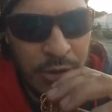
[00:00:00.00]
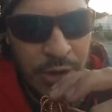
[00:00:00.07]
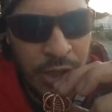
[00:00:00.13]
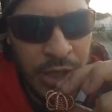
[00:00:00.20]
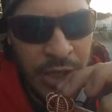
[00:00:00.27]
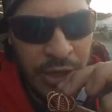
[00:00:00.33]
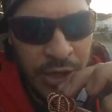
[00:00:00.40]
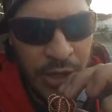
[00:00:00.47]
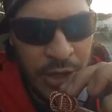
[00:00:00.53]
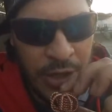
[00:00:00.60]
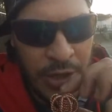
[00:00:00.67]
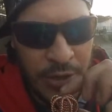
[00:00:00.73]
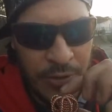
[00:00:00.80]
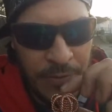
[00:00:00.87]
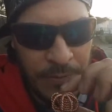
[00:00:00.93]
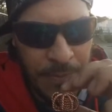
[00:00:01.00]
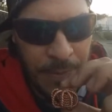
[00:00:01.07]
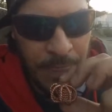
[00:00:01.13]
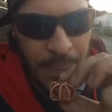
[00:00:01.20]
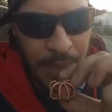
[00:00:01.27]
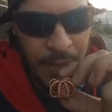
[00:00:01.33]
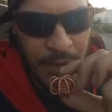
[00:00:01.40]
a
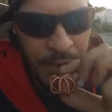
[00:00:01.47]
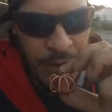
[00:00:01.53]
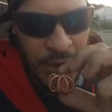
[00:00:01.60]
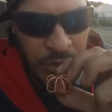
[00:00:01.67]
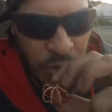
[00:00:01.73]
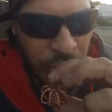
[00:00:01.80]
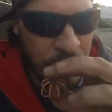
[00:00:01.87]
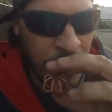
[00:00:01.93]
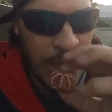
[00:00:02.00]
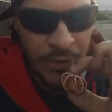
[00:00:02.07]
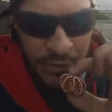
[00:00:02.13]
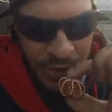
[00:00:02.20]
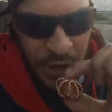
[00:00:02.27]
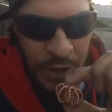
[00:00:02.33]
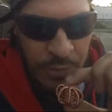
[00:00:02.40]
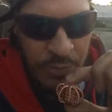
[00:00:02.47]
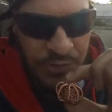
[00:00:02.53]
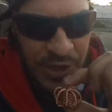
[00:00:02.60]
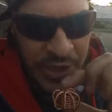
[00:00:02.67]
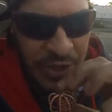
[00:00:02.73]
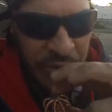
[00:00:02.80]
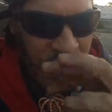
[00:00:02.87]
new layer comes,
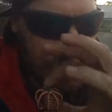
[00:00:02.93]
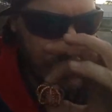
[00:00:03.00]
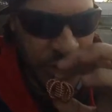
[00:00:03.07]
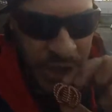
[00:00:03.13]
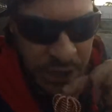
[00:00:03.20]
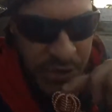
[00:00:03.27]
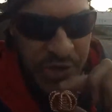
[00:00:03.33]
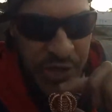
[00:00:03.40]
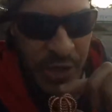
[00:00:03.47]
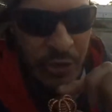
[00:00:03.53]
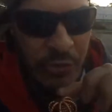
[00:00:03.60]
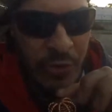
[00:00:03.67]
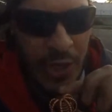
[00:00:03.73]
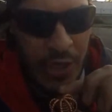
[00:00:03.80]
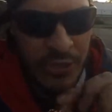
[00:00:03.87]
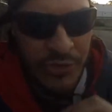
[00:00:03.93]
like a new skin cell, right?